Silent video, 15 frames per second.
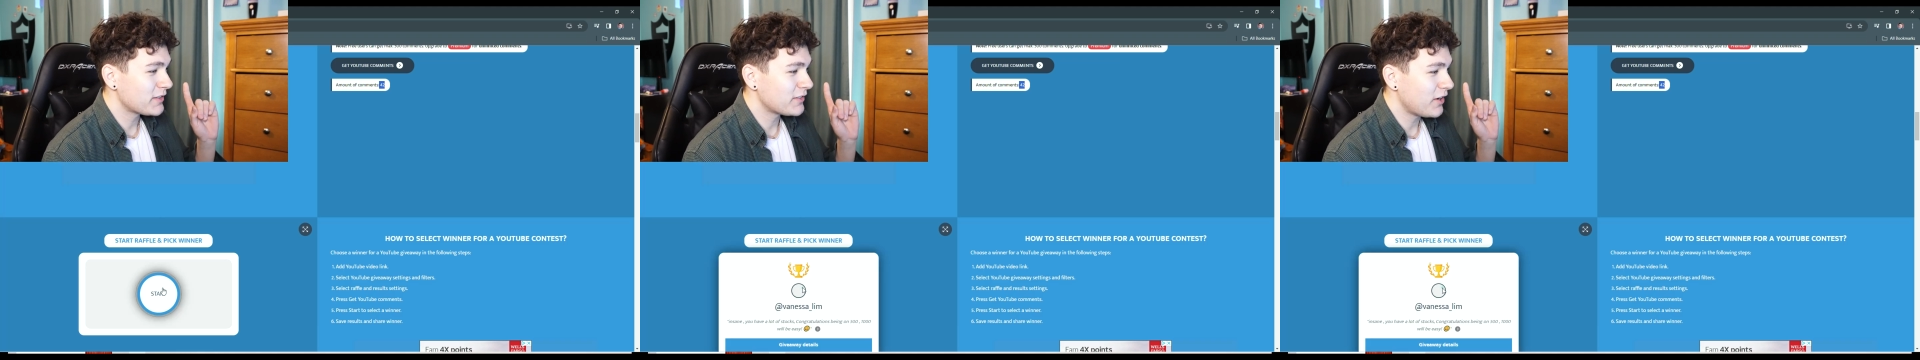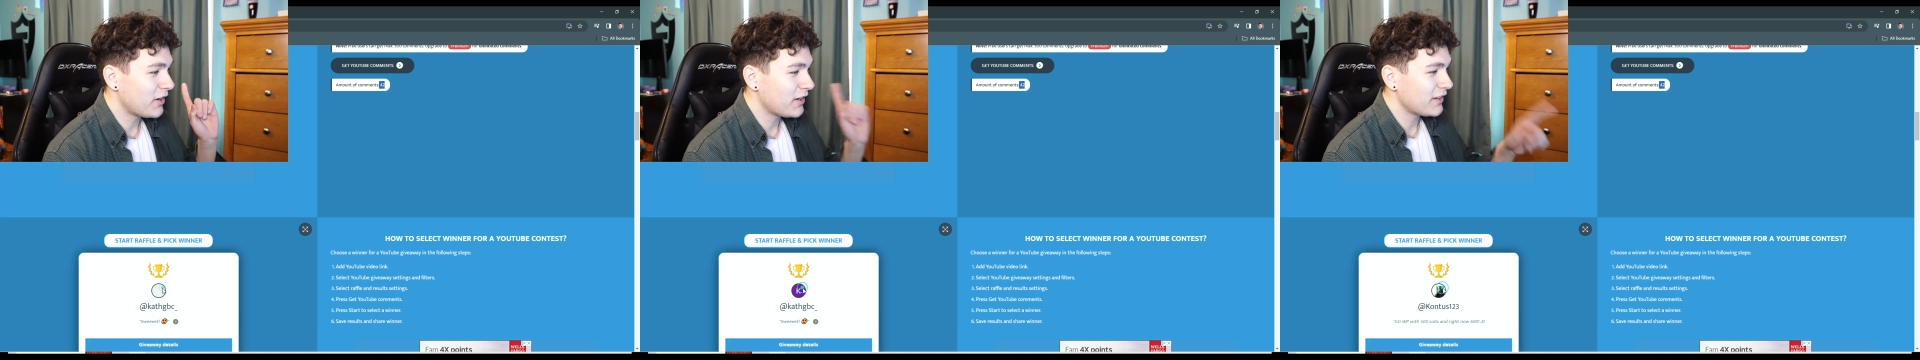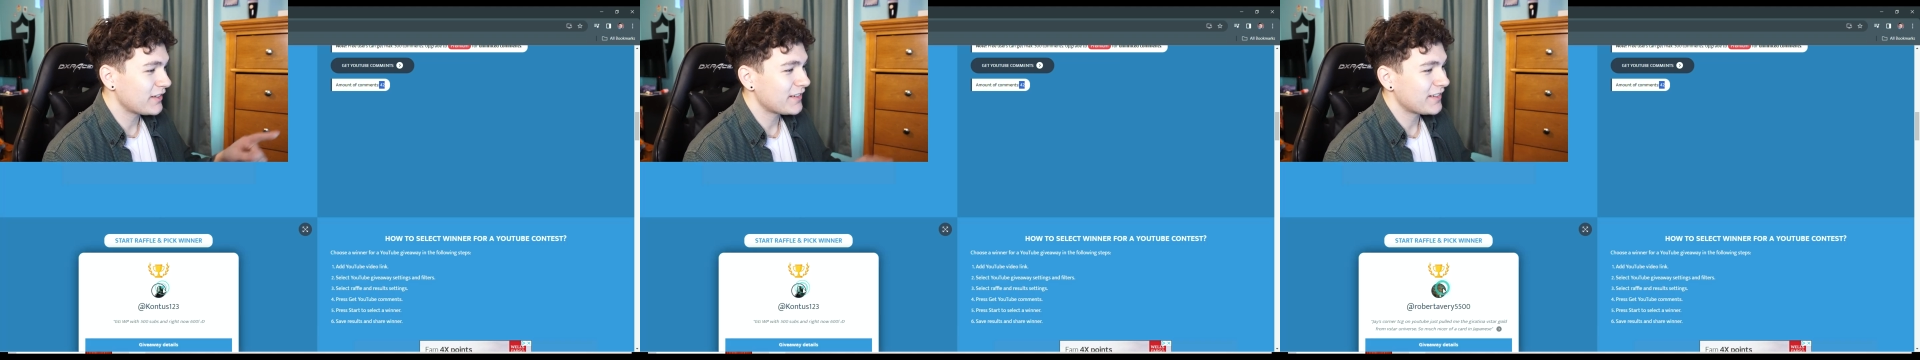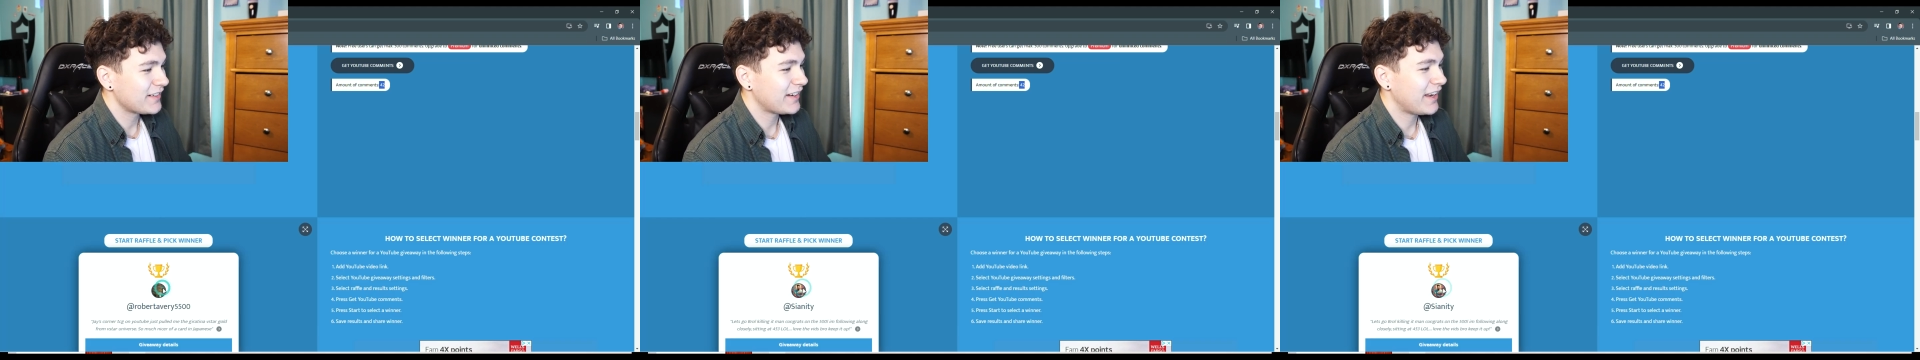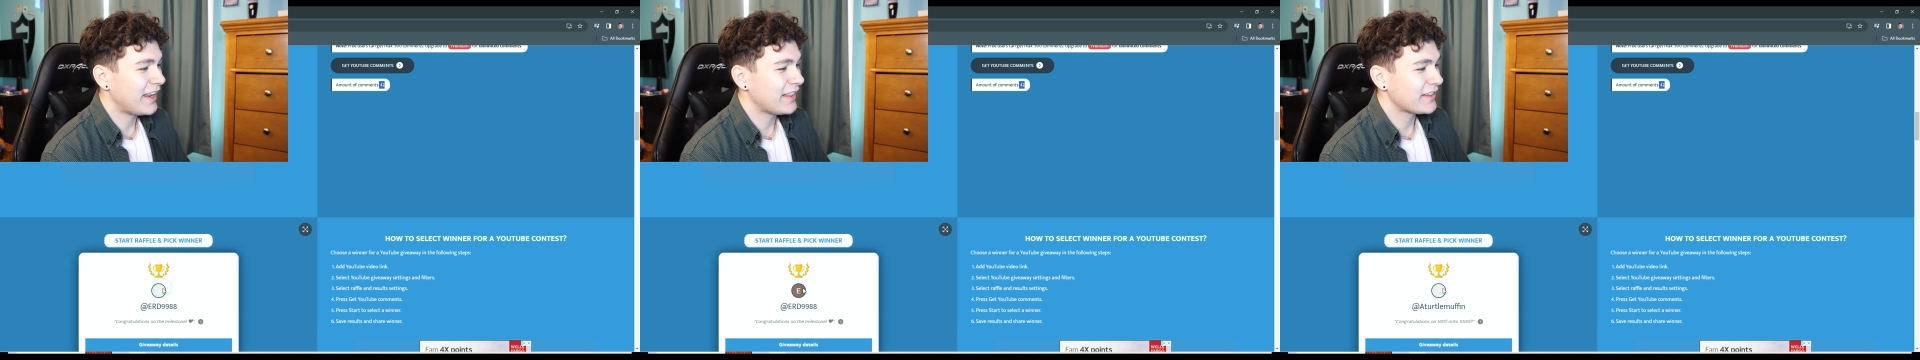start
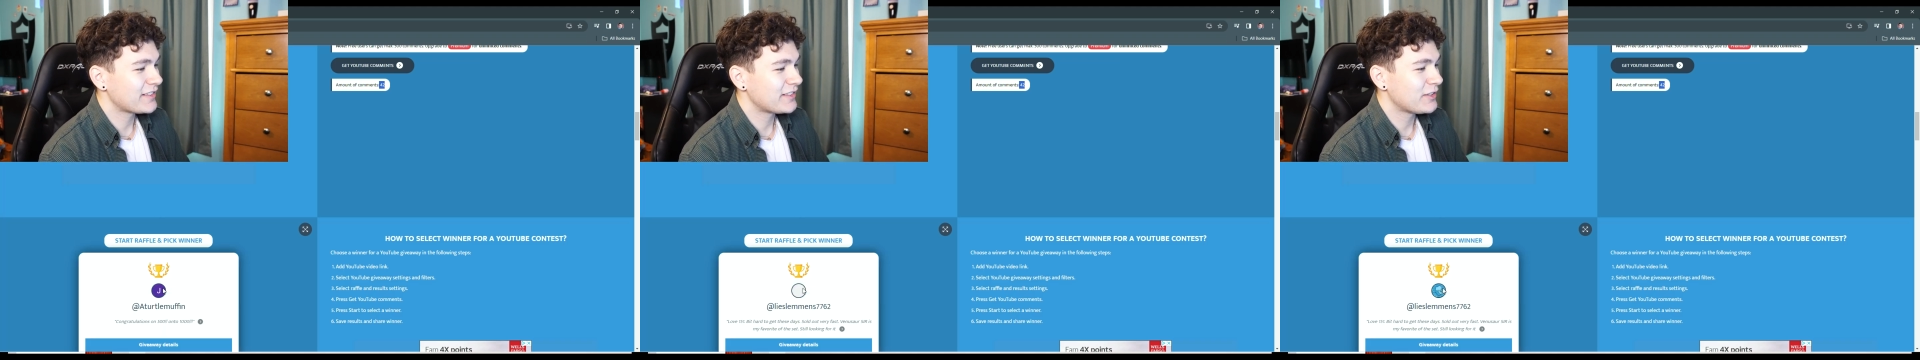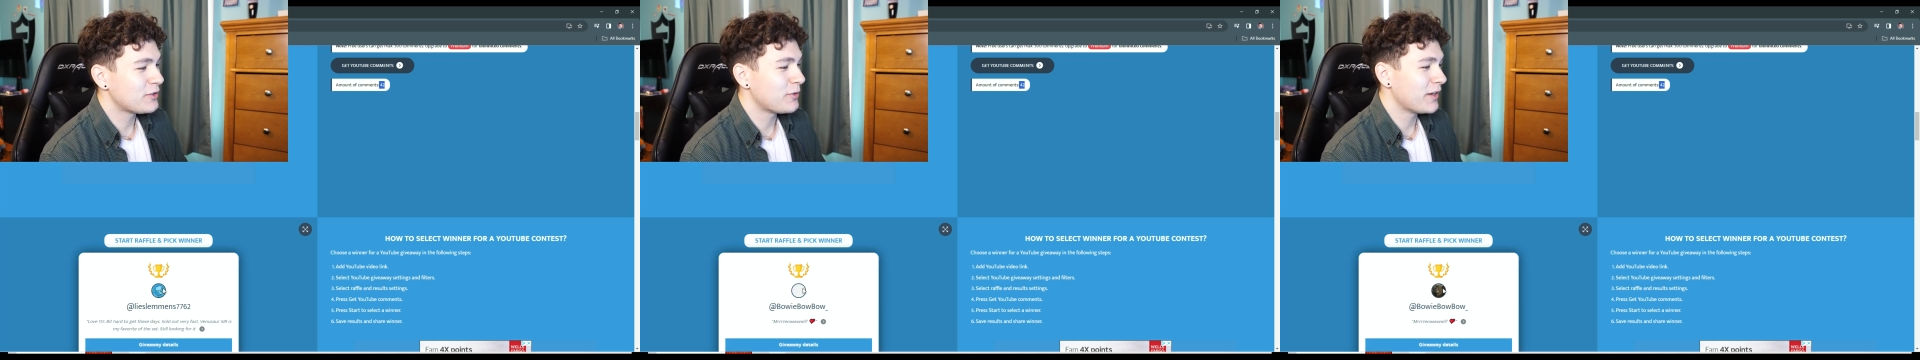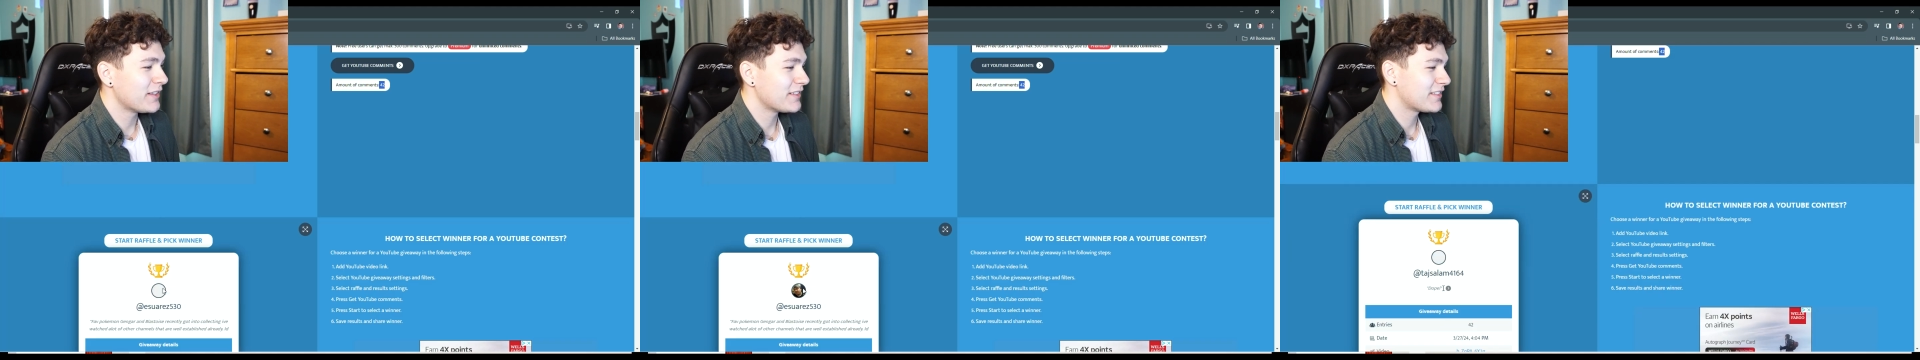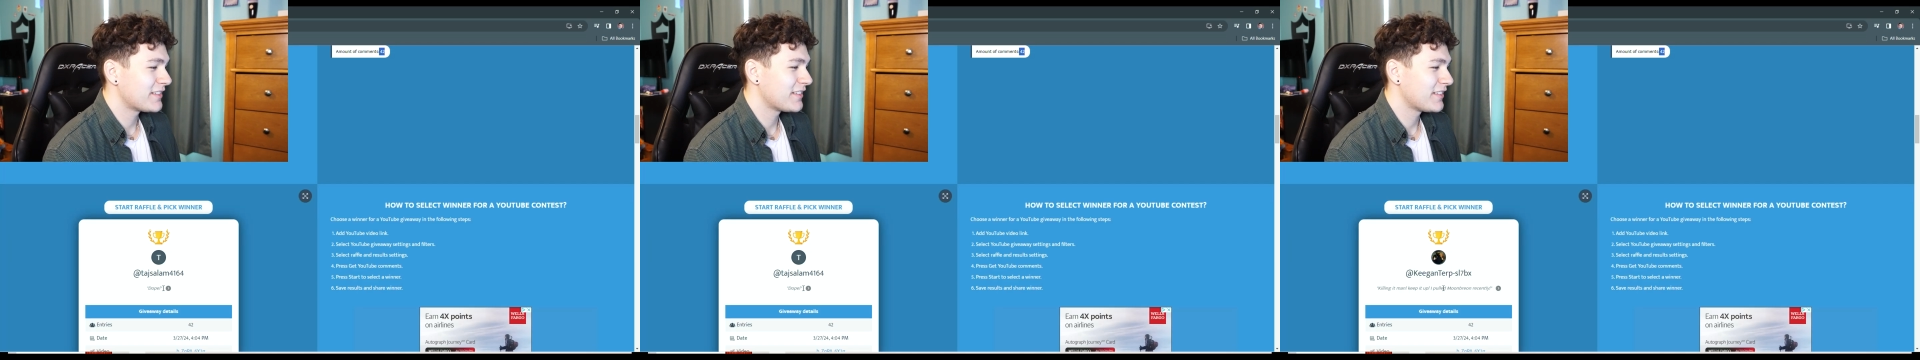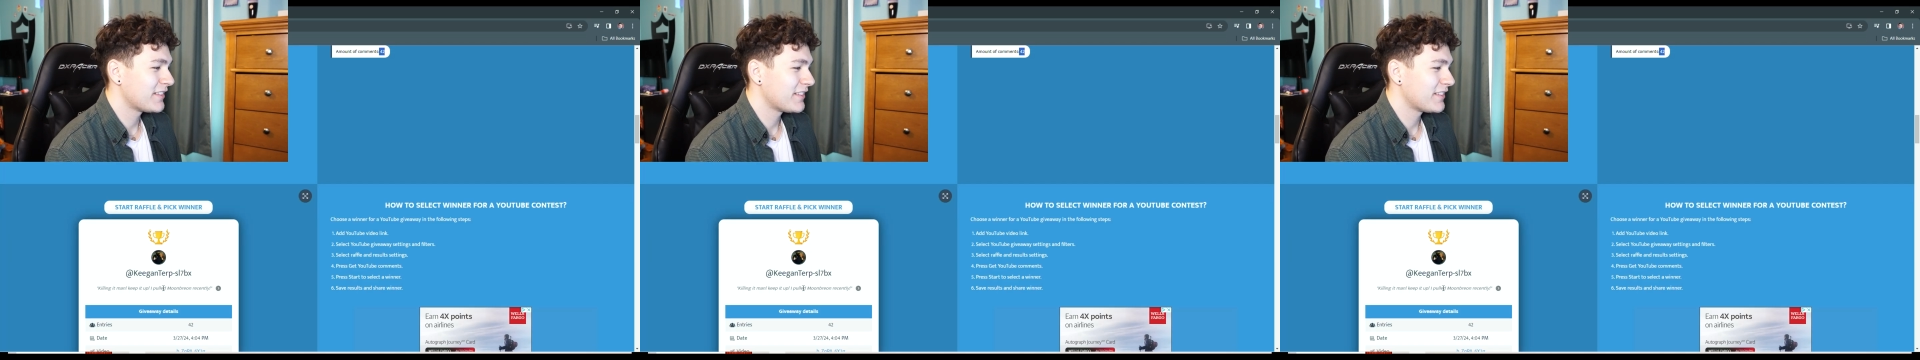and let's see who wins.